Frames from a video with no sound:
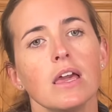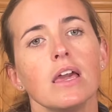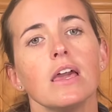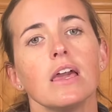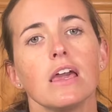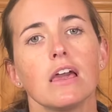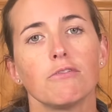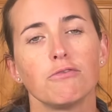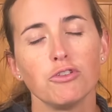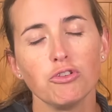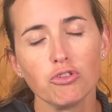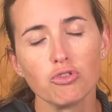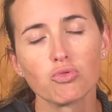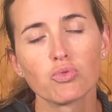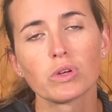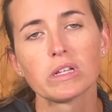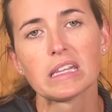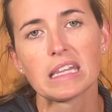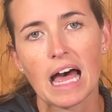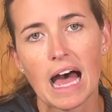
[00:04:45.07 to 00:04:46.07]
if you
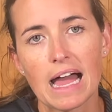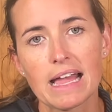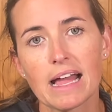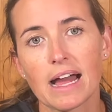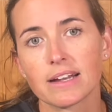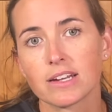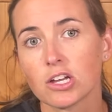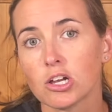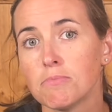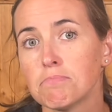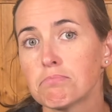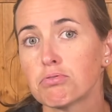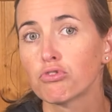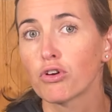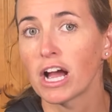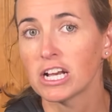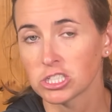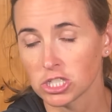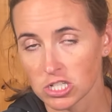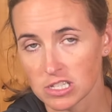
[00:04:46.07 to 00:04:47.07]
rely on
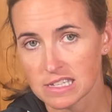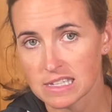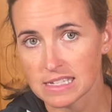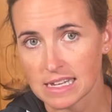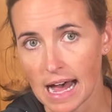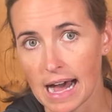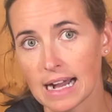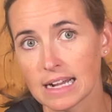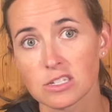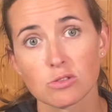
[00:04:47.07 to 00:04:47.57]
compression socks,